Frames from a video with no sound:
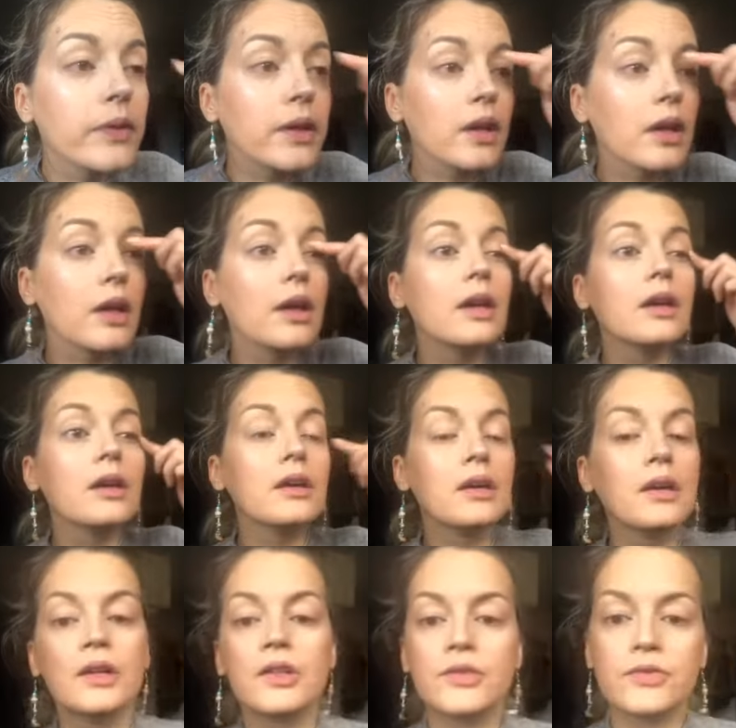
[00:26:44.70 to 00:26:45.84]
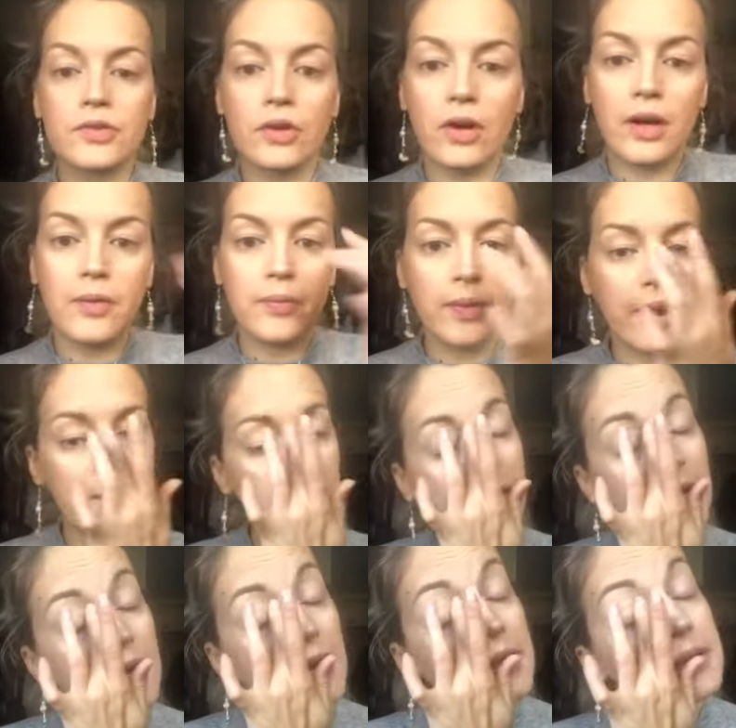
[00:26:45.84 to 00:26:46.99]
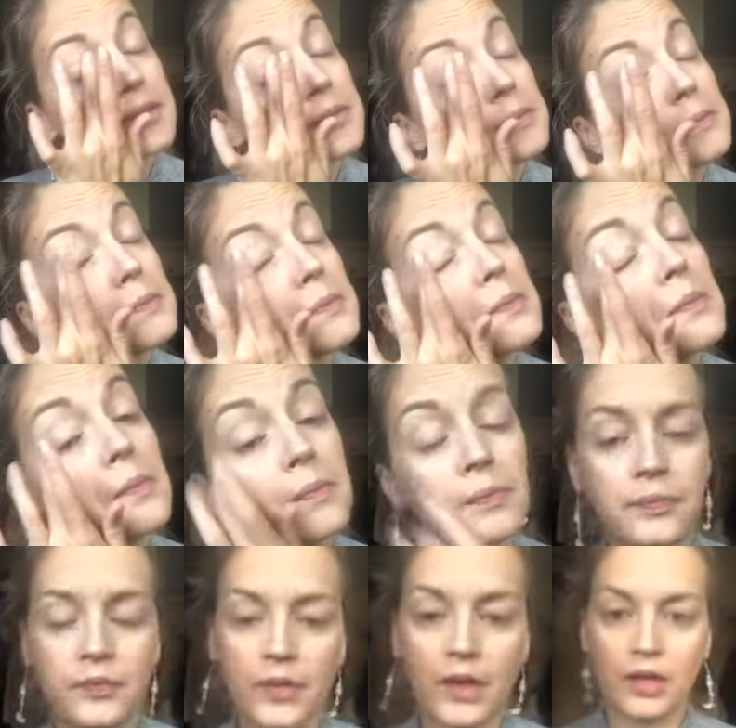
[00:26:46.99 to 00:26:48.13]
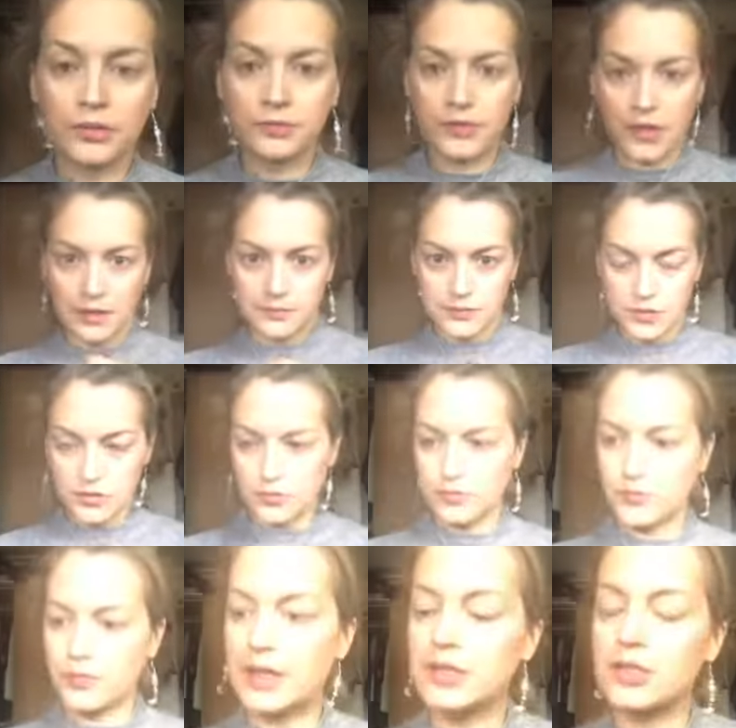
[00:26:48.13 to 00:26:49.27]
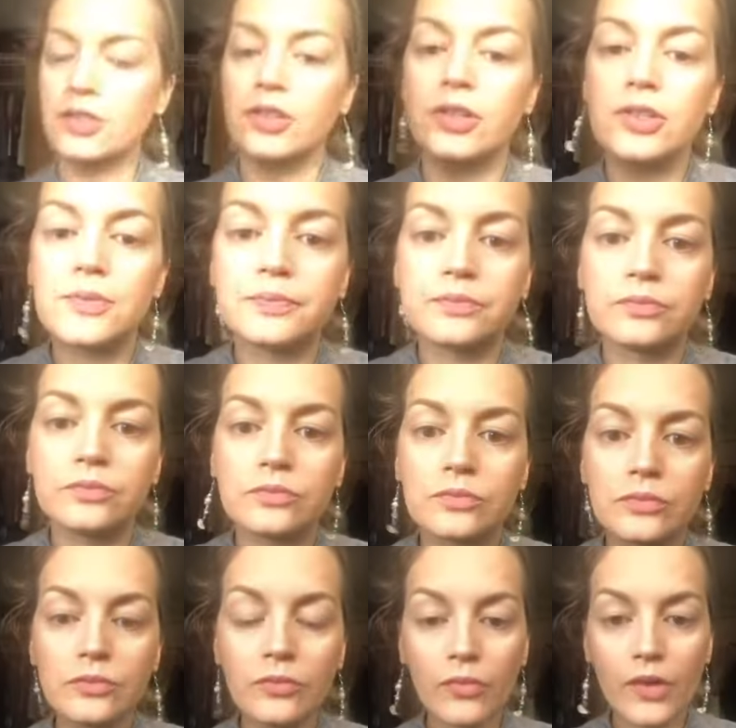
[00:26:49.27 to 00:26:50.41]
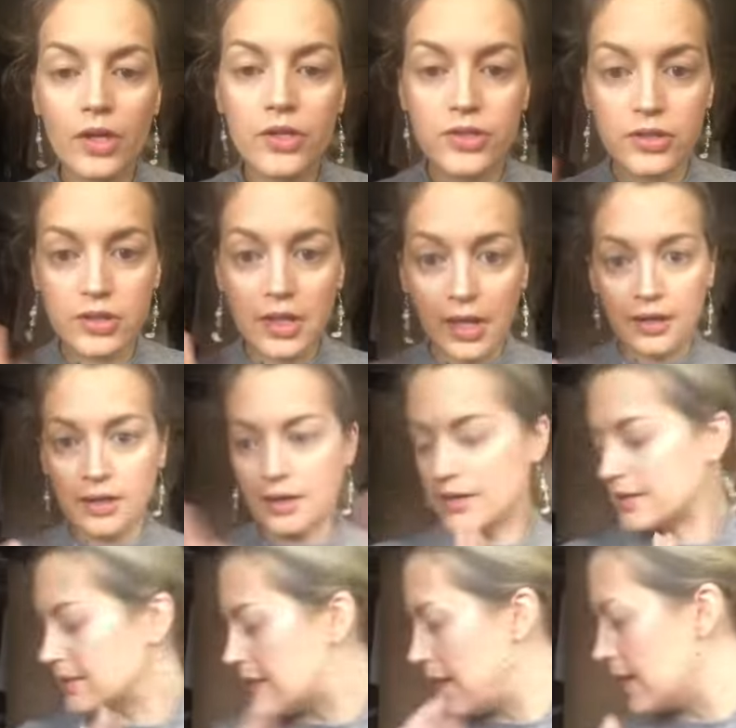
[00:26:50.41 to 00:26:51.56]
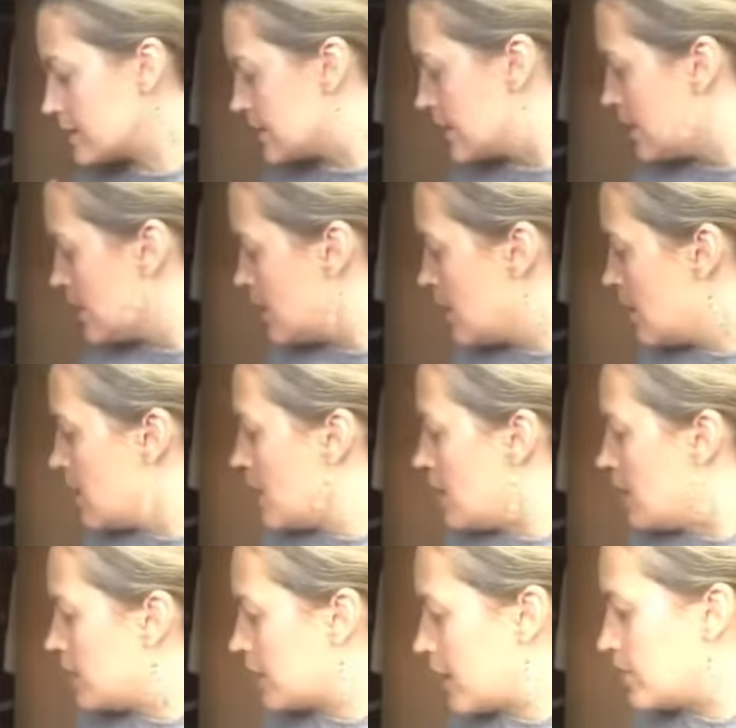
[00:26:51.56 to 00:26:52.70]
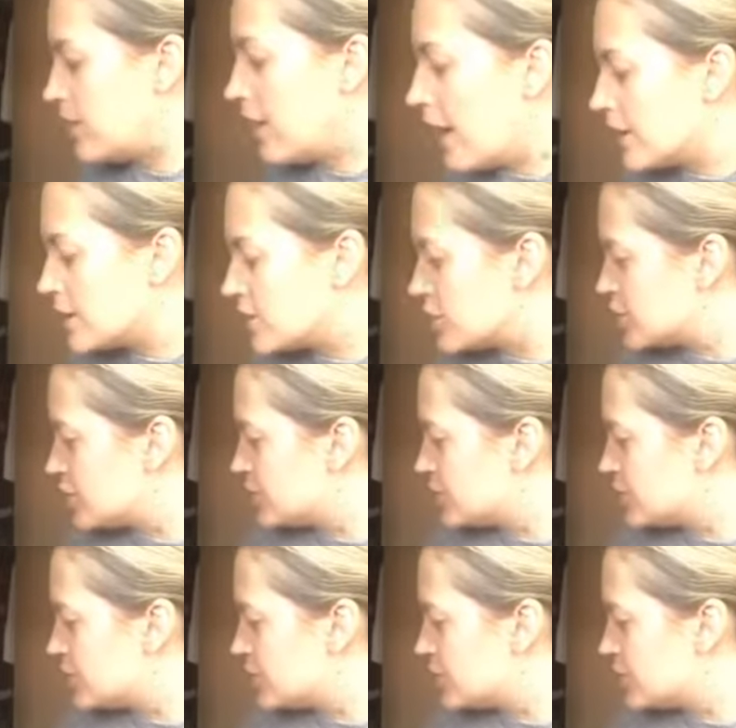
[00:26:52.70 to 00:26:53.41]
Okay, so I prime my eyes. Okay, so that's good. So then I start, blush.